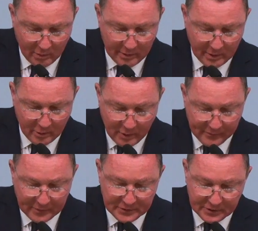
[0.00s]
the
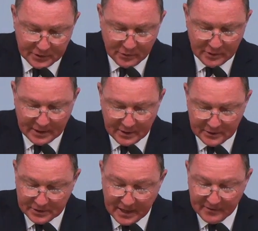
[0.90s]
reference is to an, a
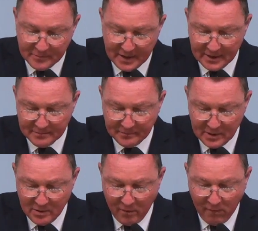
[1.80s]
saved man,
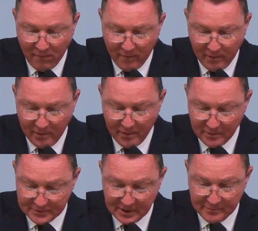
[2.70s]

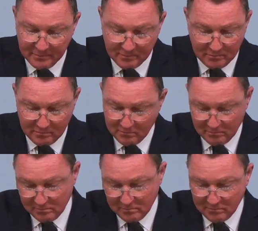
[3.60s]
uh, saved,
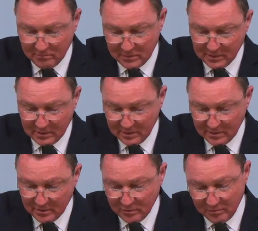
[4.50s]

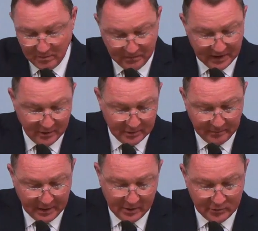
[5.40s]
uh, who failed
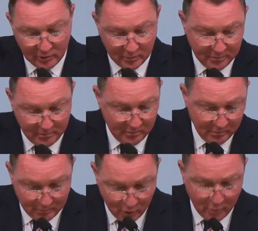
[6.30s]
to
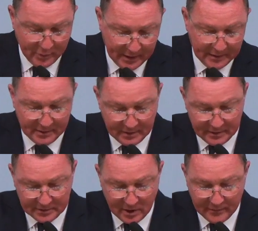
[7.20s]
appropriate
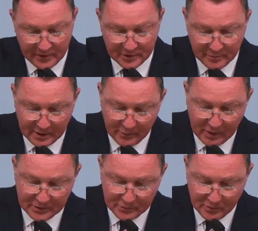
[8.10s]
salvation by
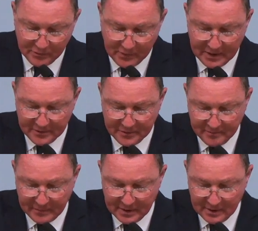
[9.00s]
grace through faith
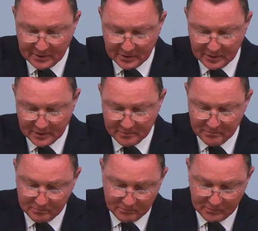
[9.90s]
to
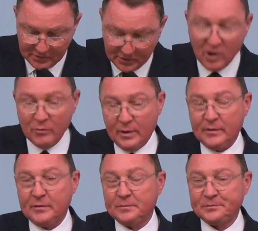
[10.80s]
start with.